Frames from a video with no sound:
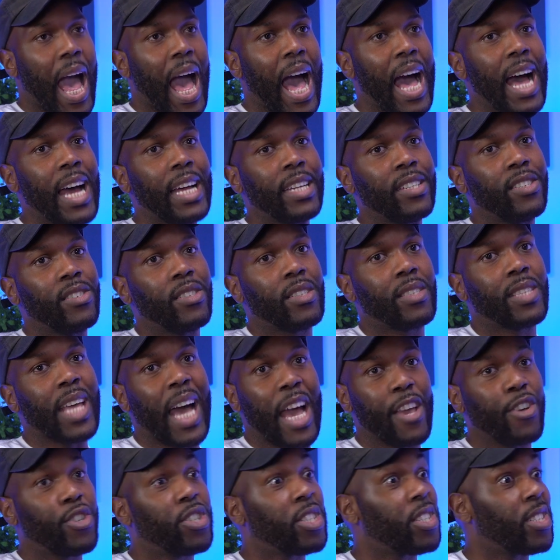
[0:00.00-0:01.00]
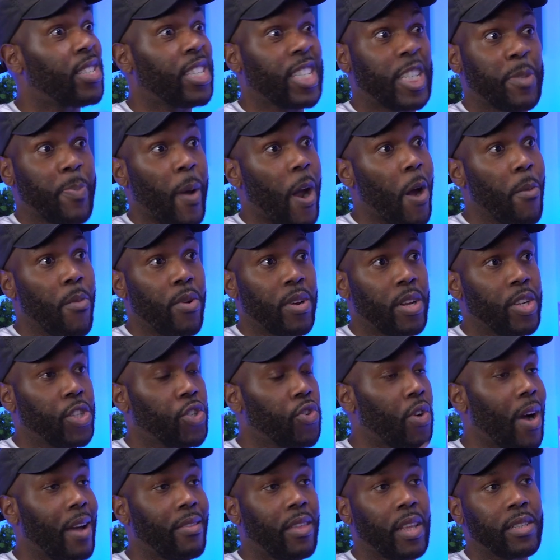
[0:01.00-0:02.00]
And that you should just experiment and
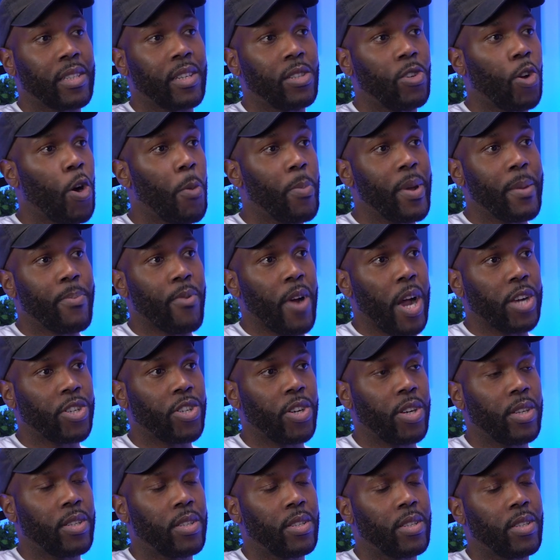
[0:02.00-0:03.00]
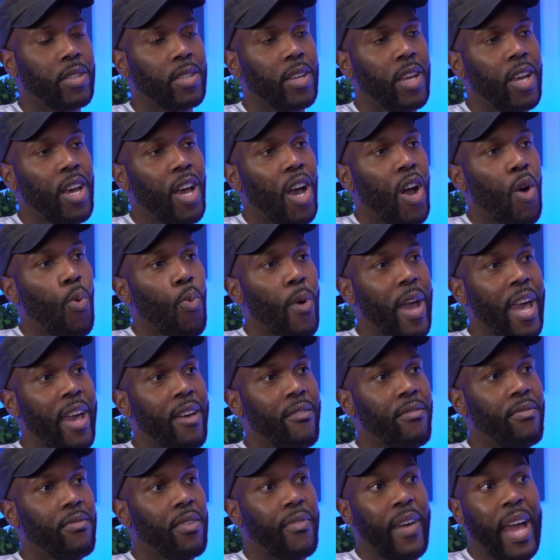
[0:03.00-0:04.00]
try things and not be precious
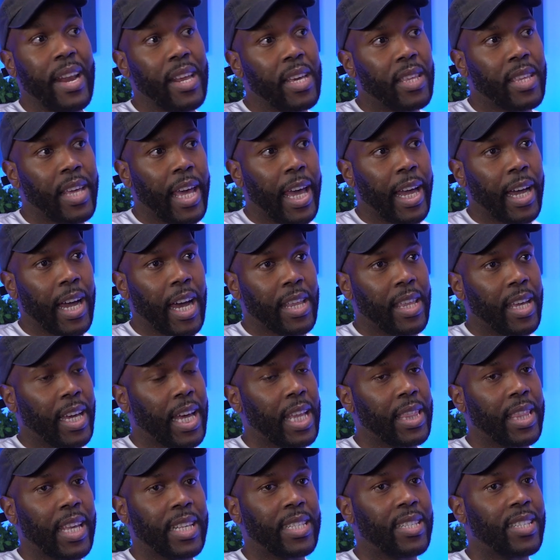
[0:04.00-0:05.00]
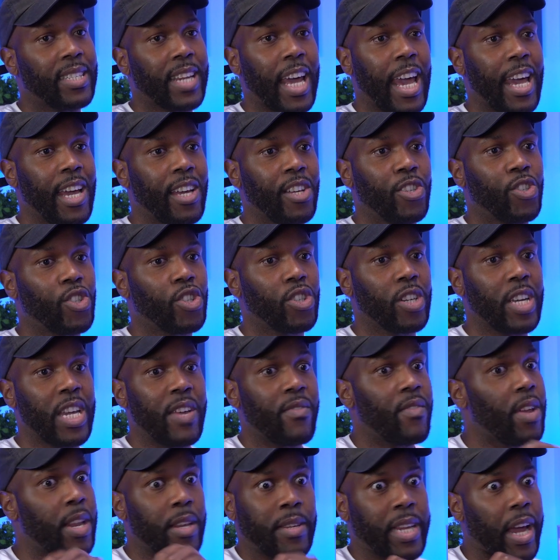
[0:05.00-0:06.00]
with anything. I think at this stage,
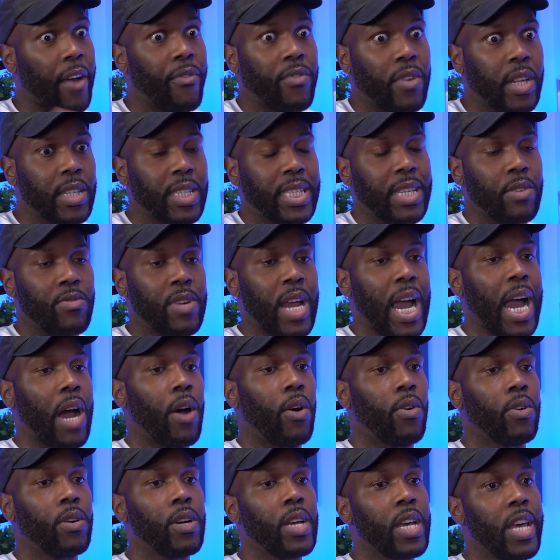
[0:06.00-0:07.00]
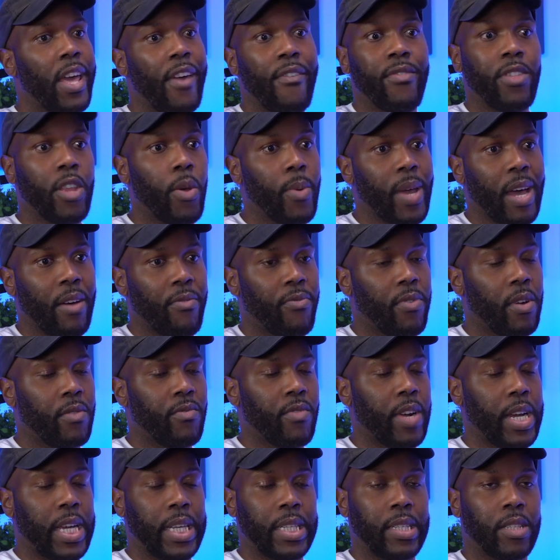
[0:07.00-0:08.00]
even definitely still now, even though we have
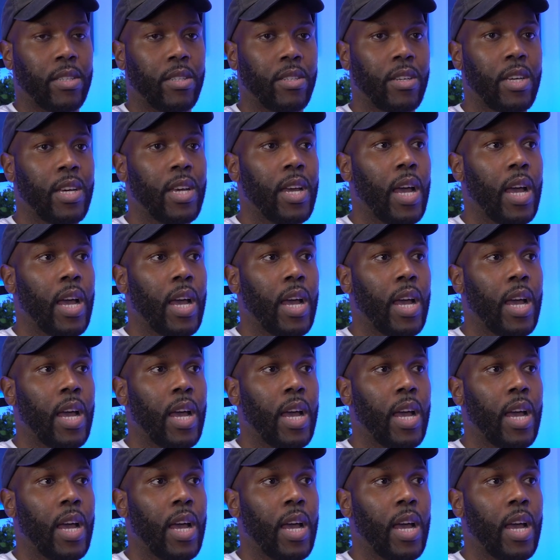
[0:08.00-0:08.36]
fundraised,